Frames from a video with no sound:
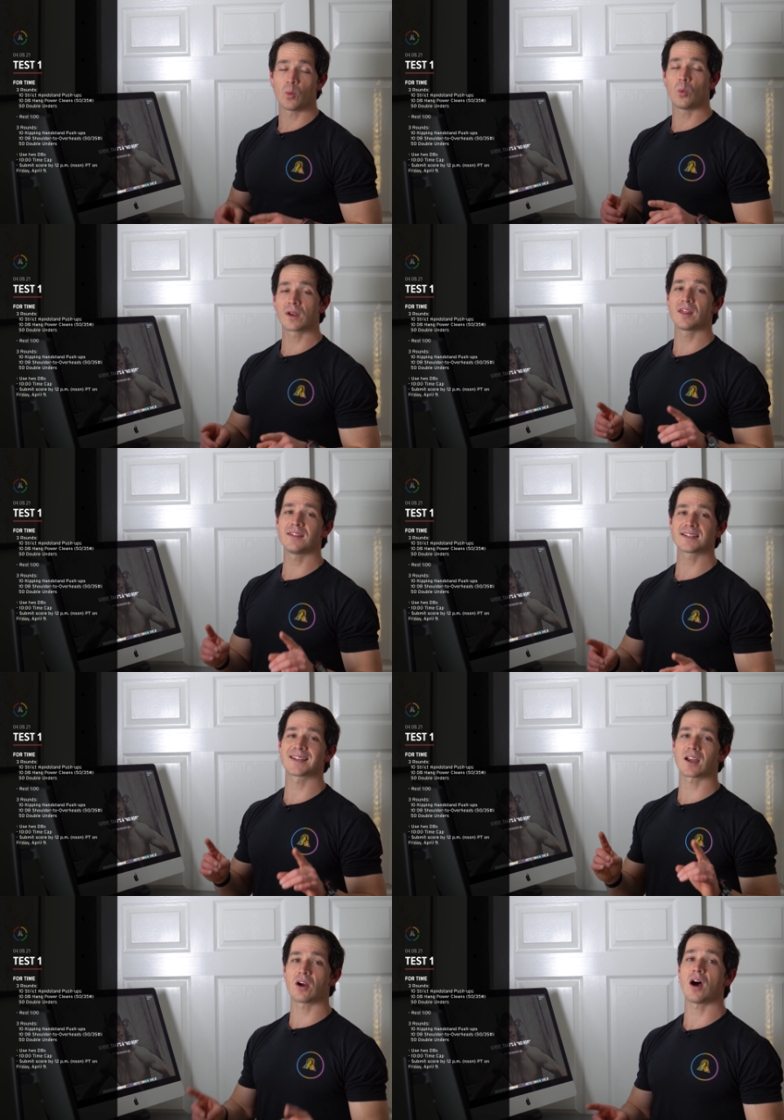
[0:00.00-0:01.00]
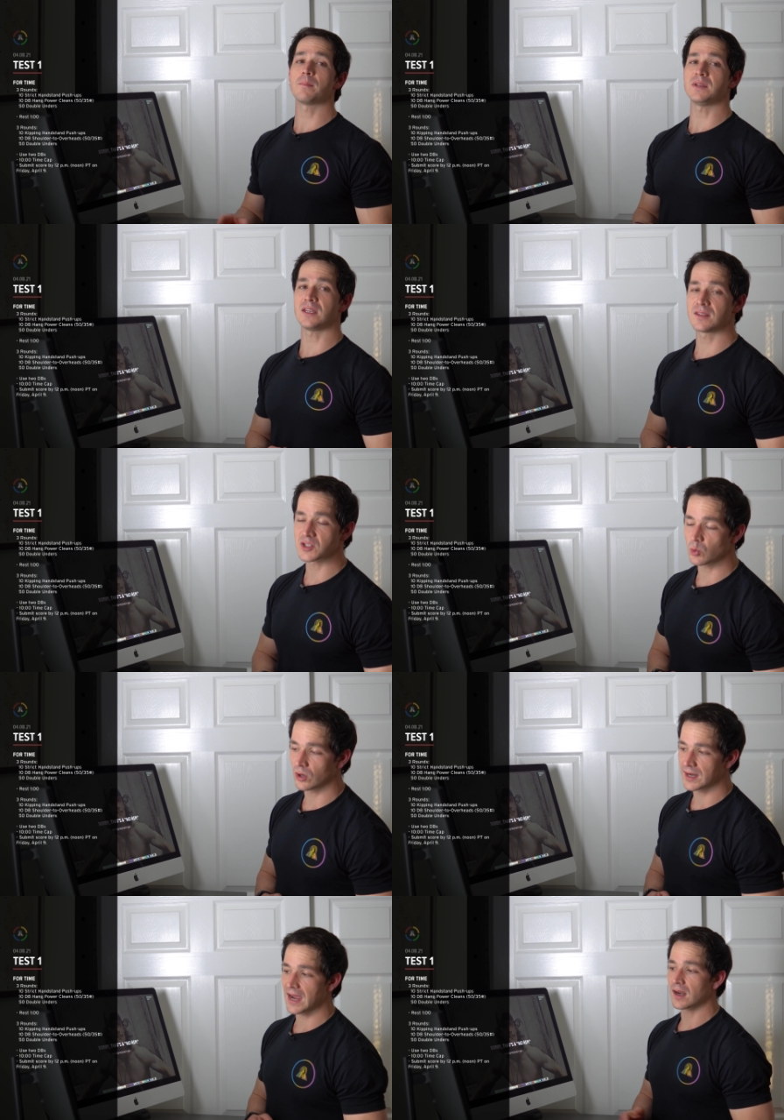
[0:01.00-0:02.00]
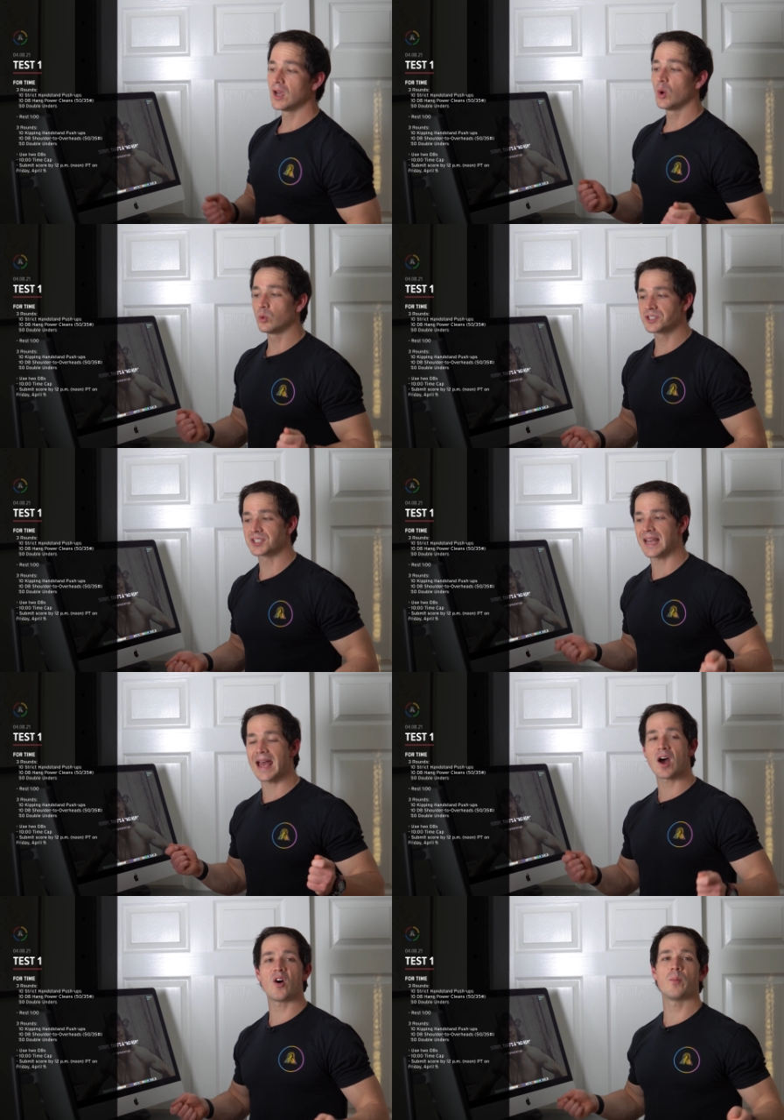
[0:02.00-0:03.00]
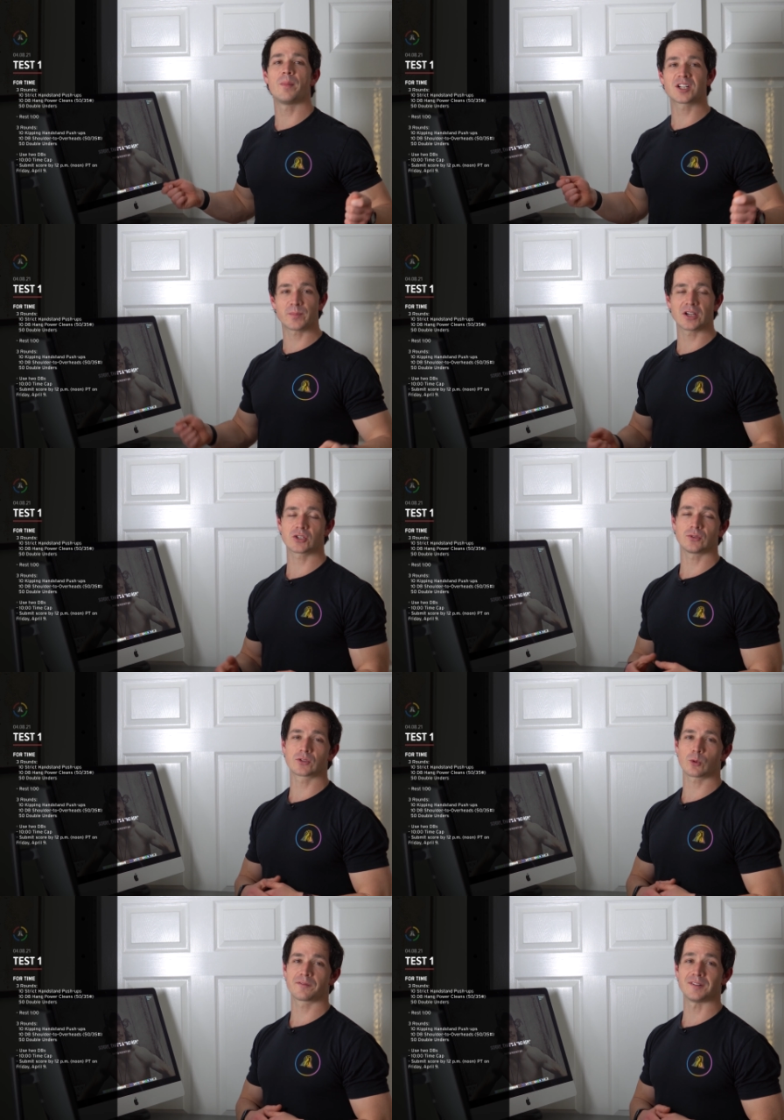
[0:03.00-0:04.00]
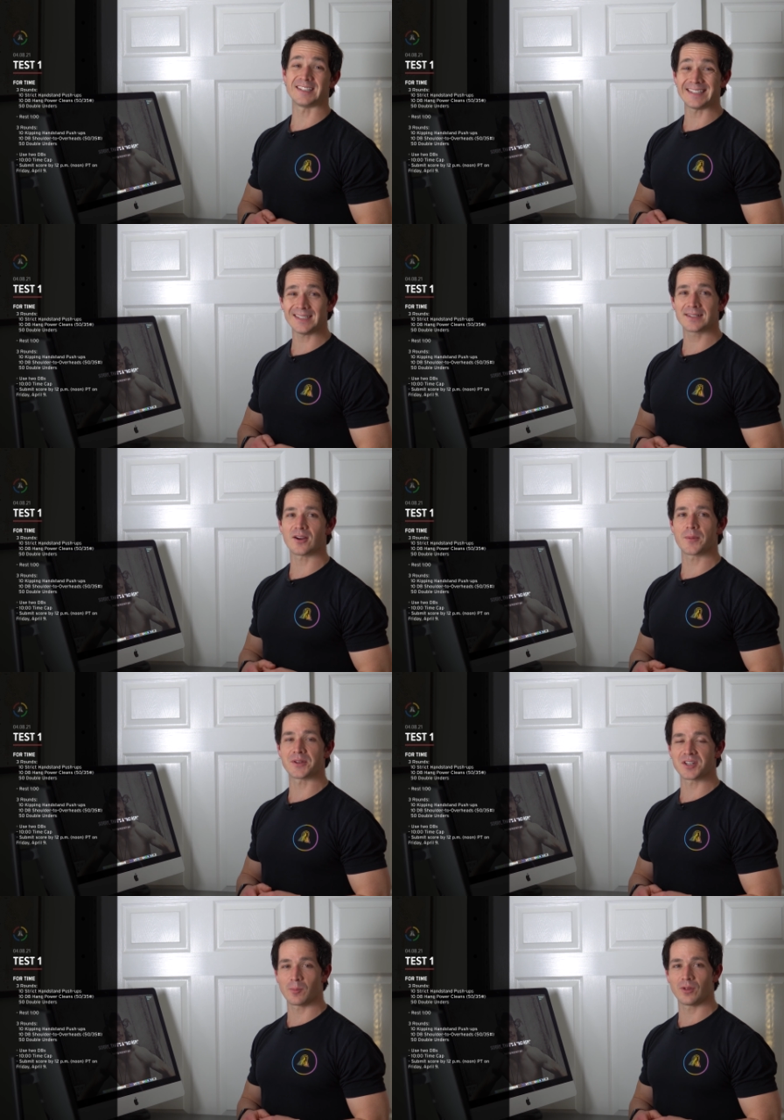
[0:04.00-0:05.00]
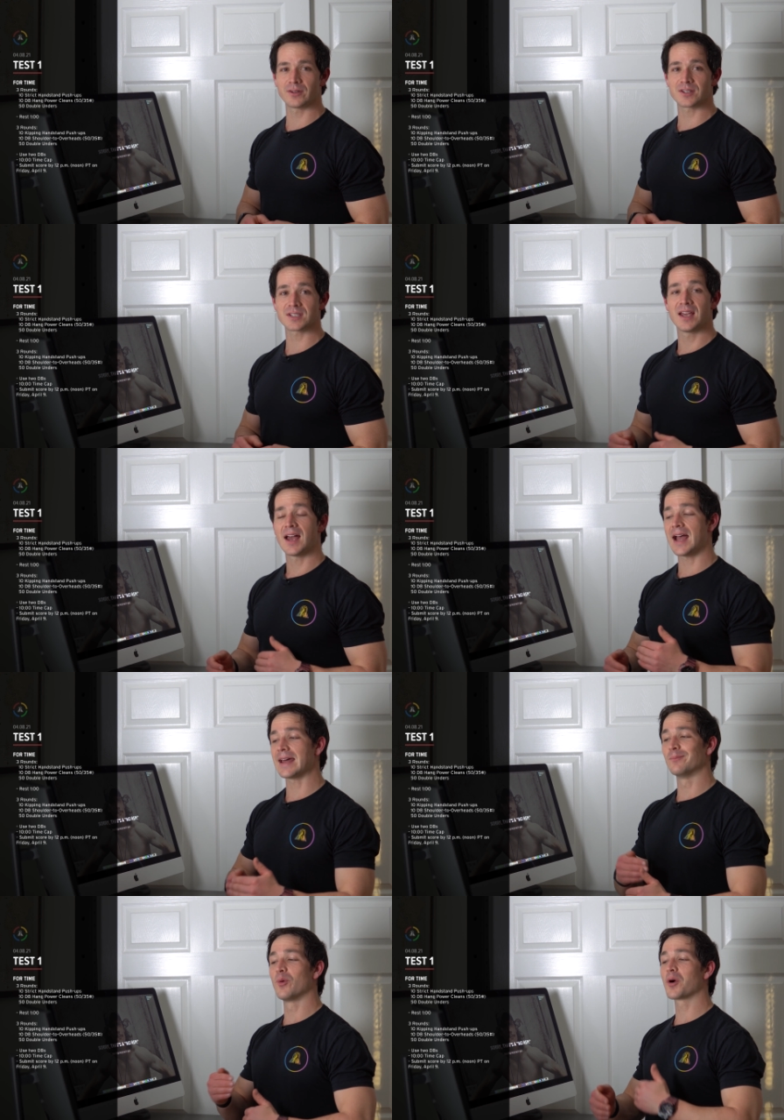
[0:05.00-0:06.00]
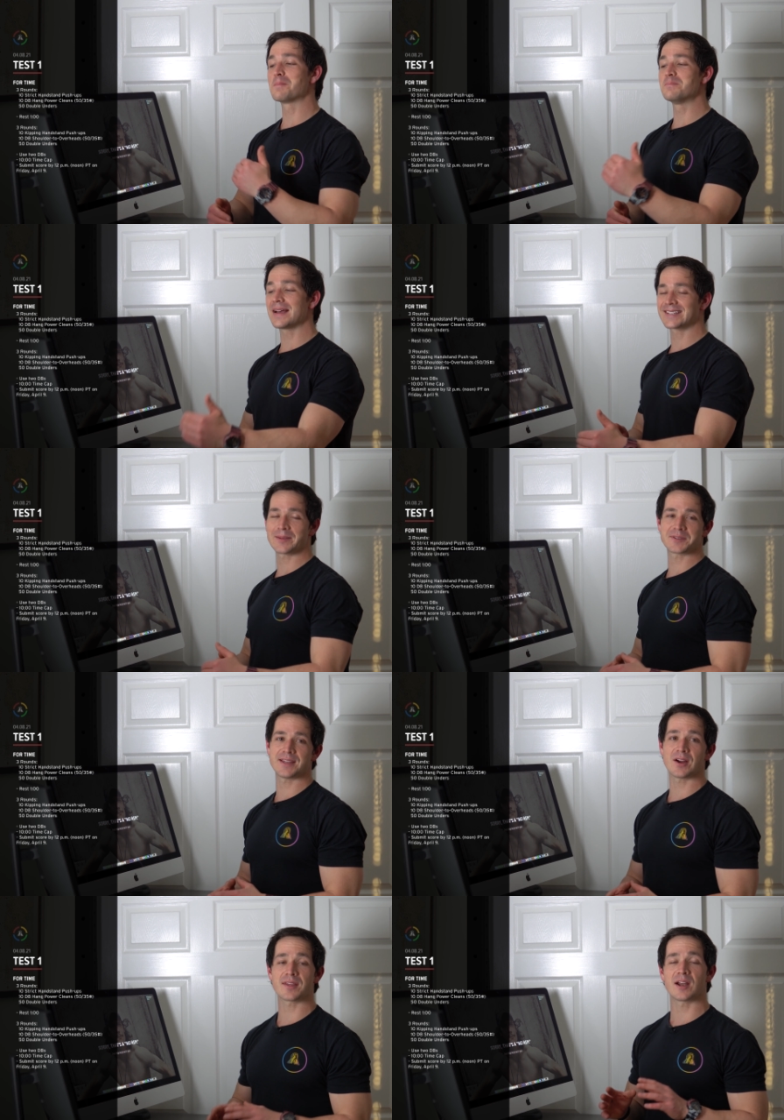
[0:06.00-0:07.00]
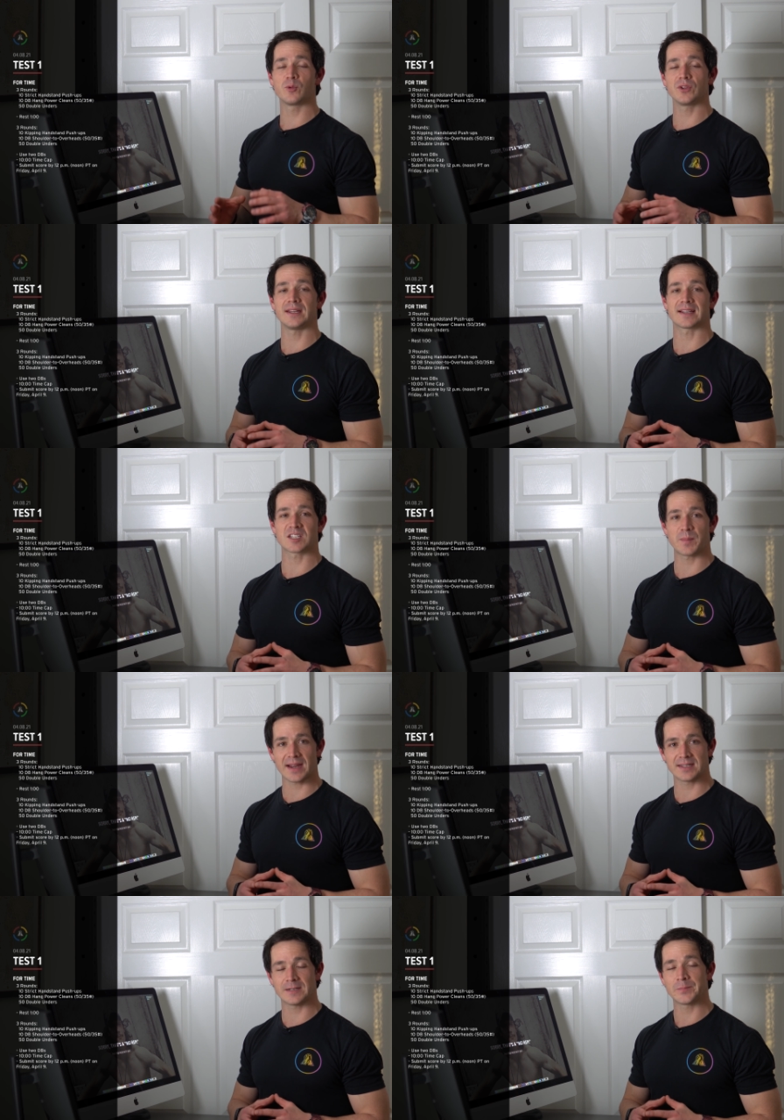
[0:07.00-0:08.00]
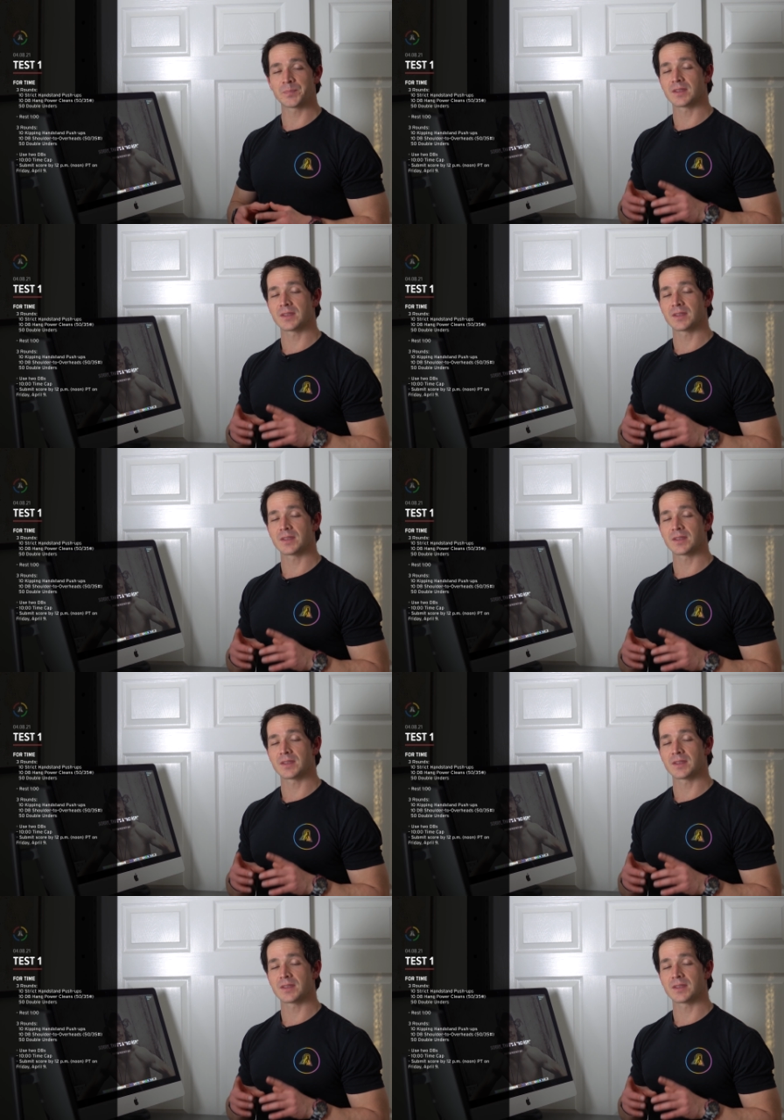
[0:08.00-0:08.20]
One of the things that caught me in this workout was just how much my shoulders were fatigued on the double unders. I had more mess-ups there than I really expected.